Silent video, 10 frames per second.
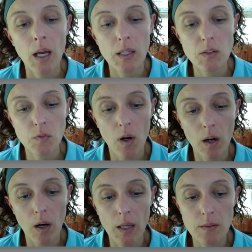as
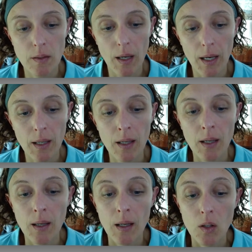far as like,
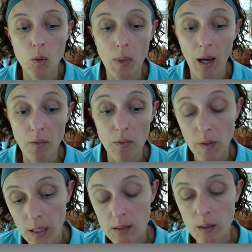you might have a
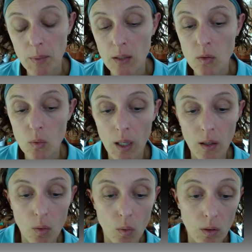finance committee do
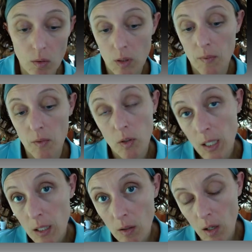it, or you could even
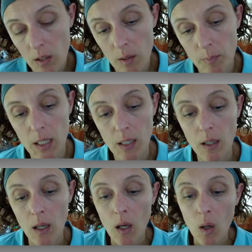create an audit
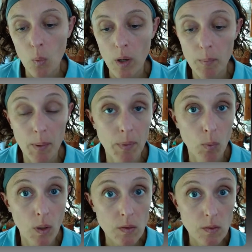committee where maybe
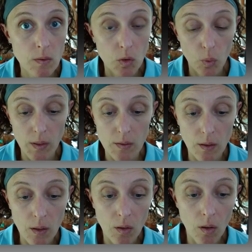once or twice a
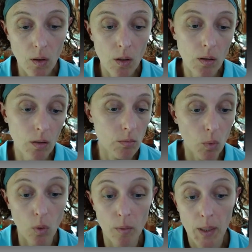year,
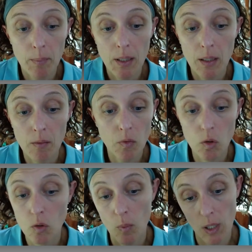or maybe if
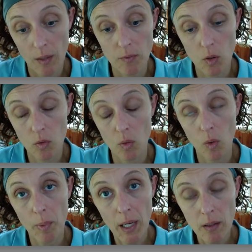you don't want to have to go through a
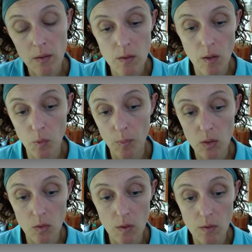whole pile of stuff, you
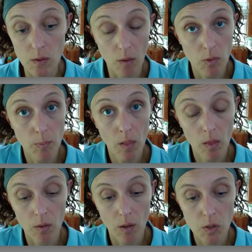might do this every
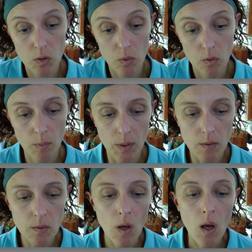month or every 2 or 3
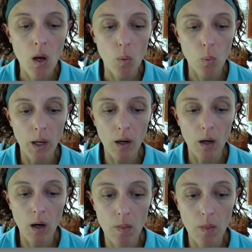months,
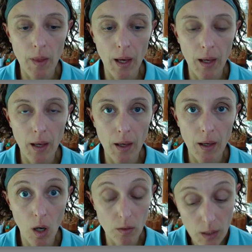where
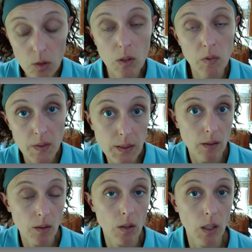they are literally
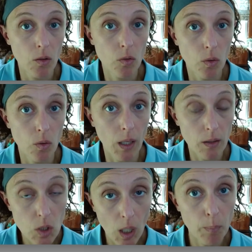physically looking through like
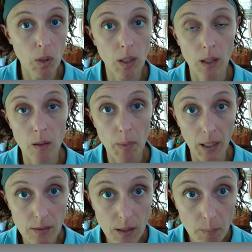the checkbook and the
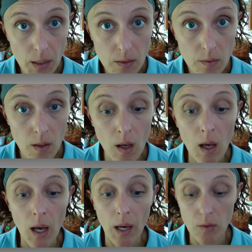bank statements
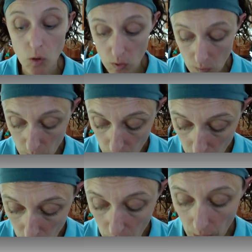and are just
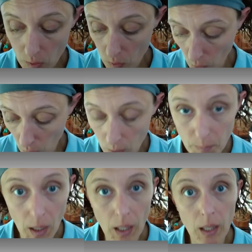looking through
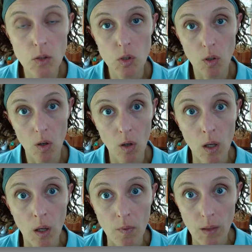and making sure
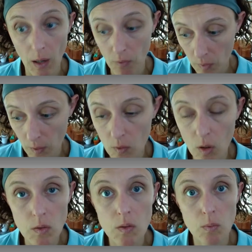that everything
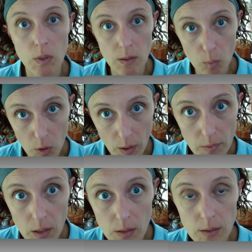looks reasonable,
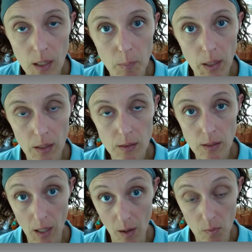everything's kind of
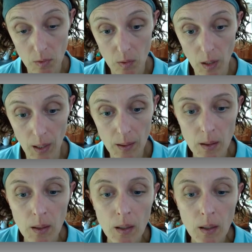balancing out, okay?